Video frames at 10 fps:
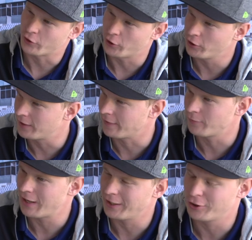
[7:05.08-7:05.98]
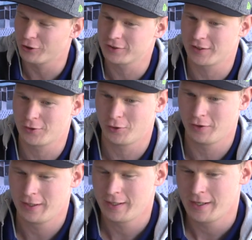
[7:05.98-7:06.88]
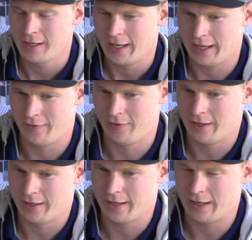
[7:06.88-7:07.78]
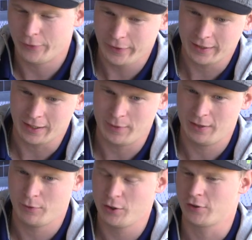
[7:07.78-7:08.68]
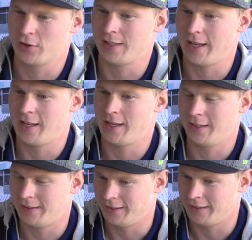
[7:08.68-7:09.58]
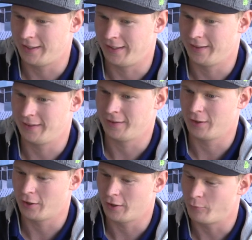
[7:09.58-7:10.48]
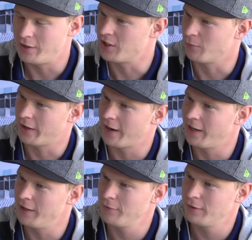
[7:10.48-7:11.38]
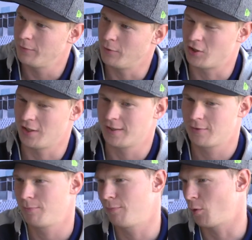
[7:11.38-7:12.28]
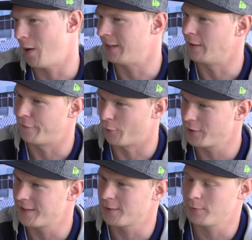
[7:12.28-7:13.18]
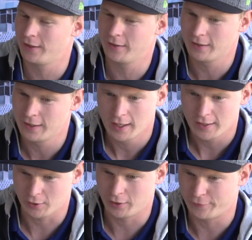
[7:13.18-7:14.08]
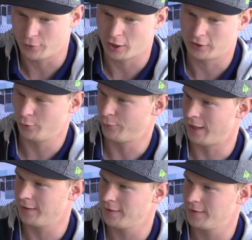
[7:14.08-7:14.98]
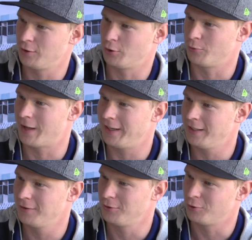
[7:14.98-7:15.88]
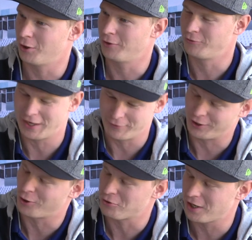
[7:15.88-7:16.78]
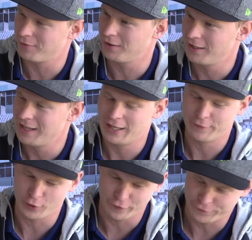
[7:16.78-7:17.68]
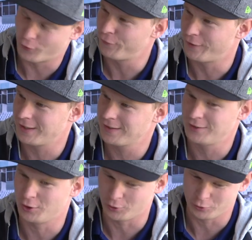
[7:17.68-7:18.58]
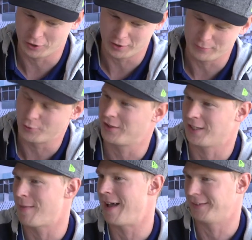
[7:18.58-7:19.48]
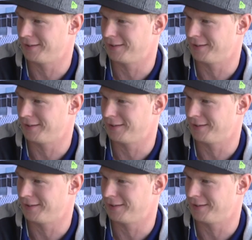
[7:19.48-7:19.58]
dirt and rallycross and so on. And uh, I think, I mean, we used to say in, in the region where I live, which is quite in the forest in Sweden. So if you are two friends, you do rally, you are driver and co-driver. If you are four friends, you do a music band.